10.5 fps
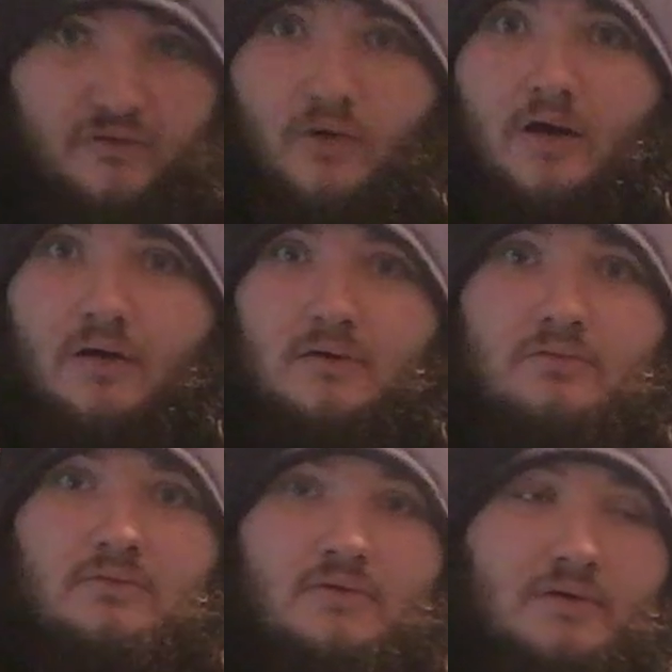as well.
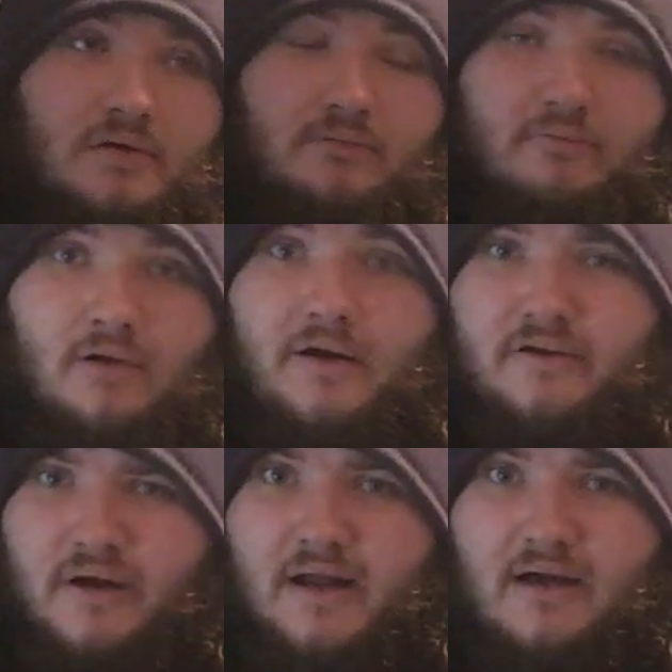Probably
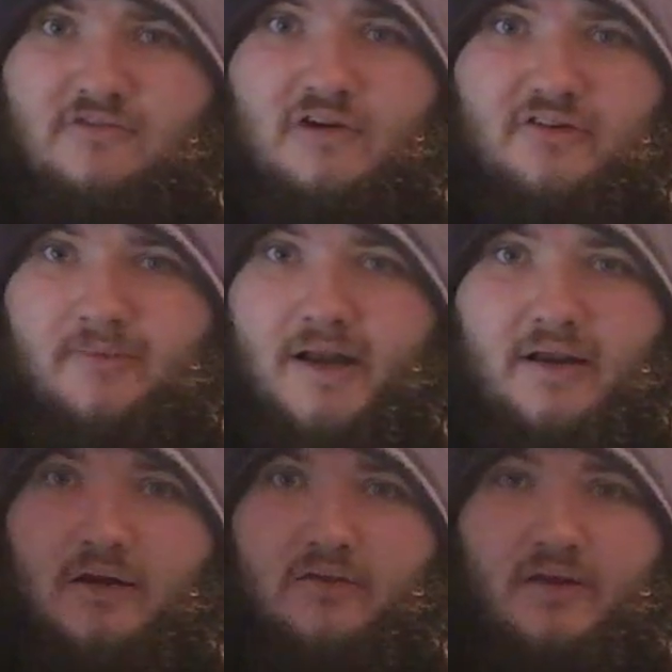right after
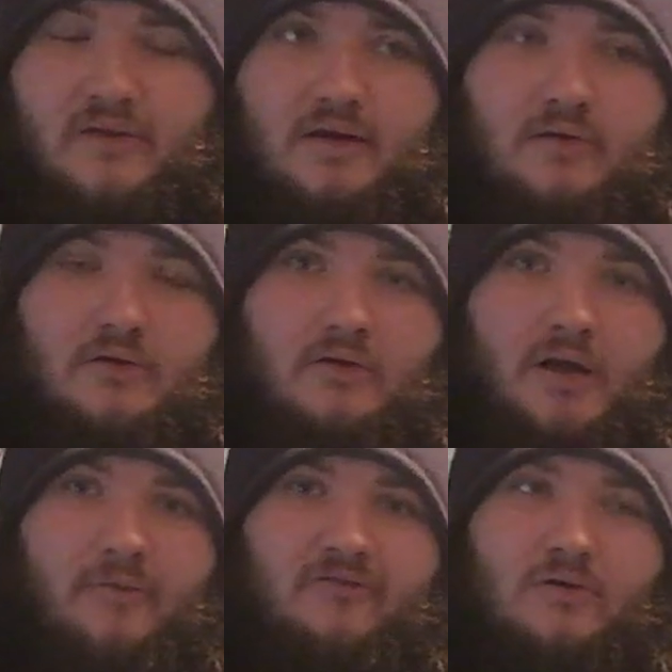WrestleMania. I don't think they'd do it
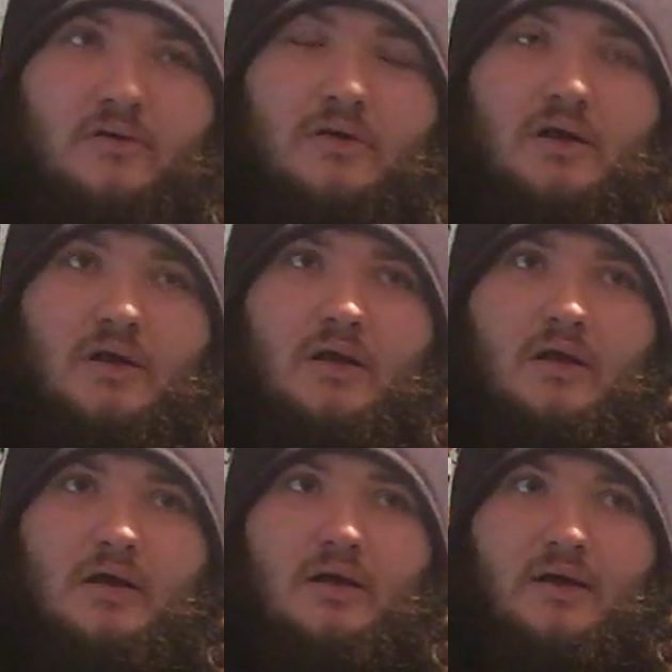right before,
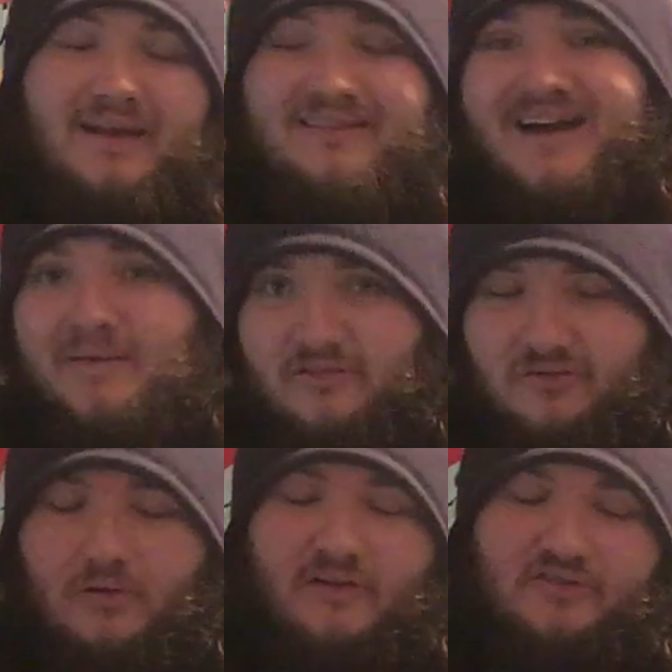any time
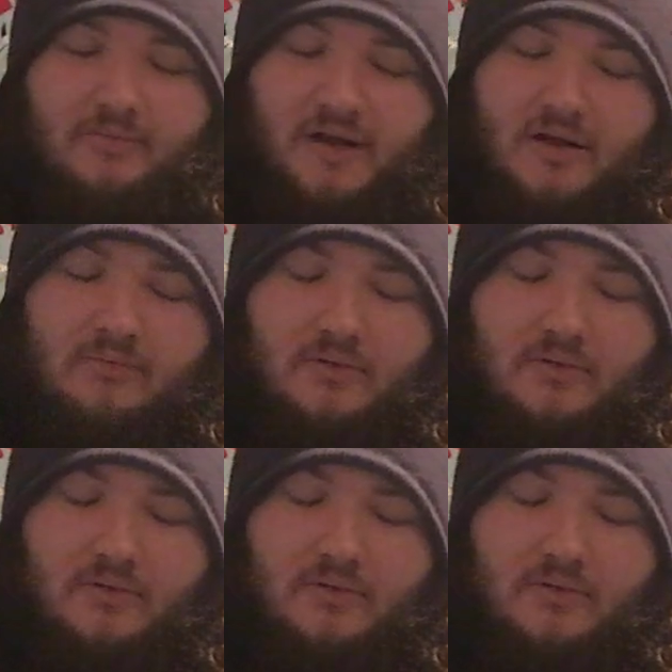before WrestleMania.